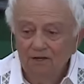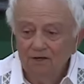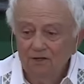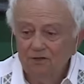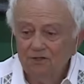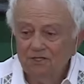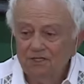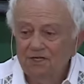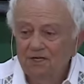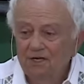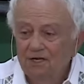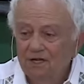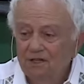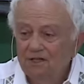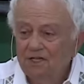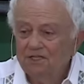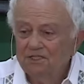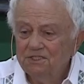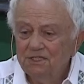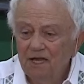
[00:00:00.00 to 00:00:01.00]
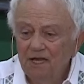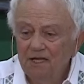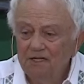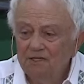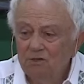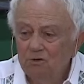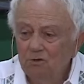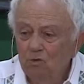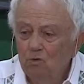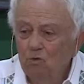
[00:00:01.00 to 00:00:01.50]
you see, they stay
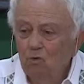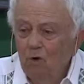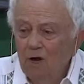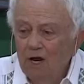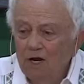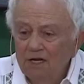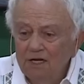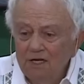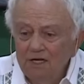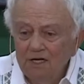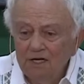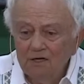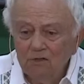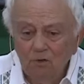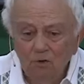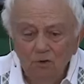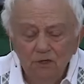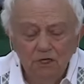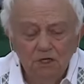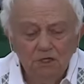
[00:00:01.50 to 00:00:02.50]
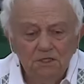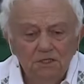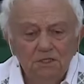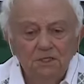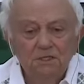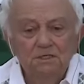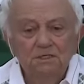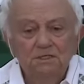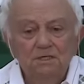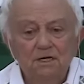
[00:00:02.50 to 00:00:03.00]
tuned one year, two years,
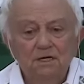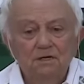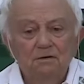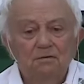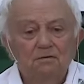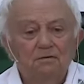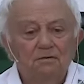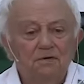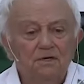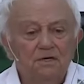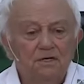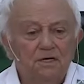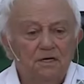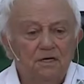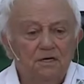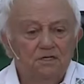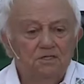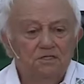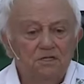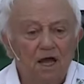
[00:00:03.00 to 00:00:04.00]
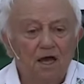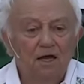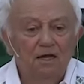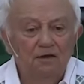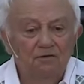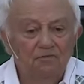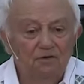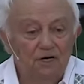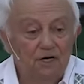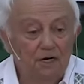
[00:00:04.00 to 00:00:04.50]
and they say, oh, here is, I
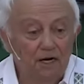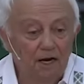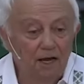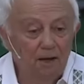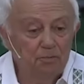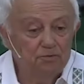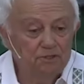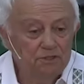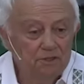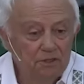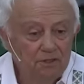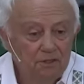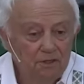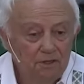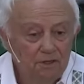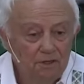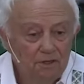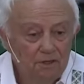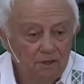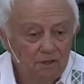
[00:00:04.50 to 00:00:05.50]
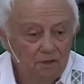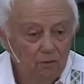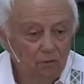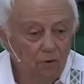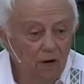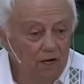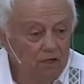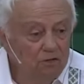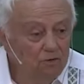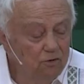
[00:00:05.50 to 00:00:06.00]
have a relapse.
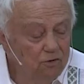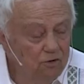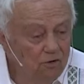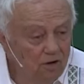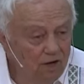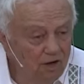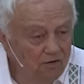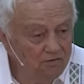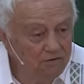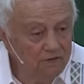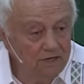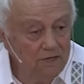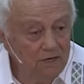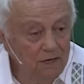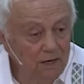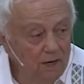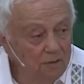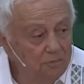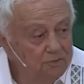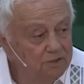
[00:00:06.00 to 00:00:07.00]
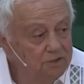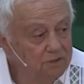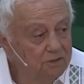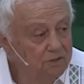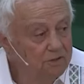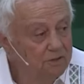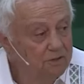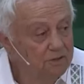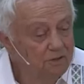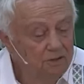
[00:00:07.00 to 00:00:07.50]
Why do you have a relapse?
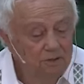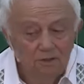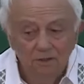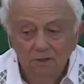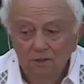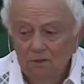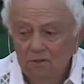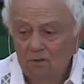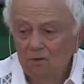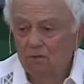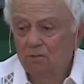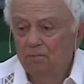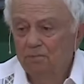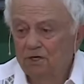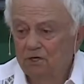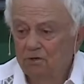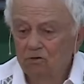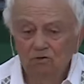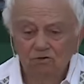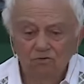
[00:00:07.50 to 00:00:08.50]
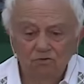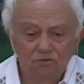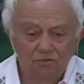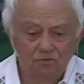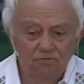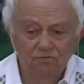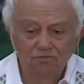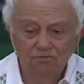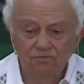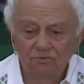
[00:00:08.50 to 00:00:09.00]
Oh, because
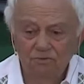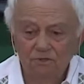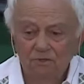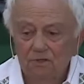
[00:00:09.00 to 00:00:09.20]
of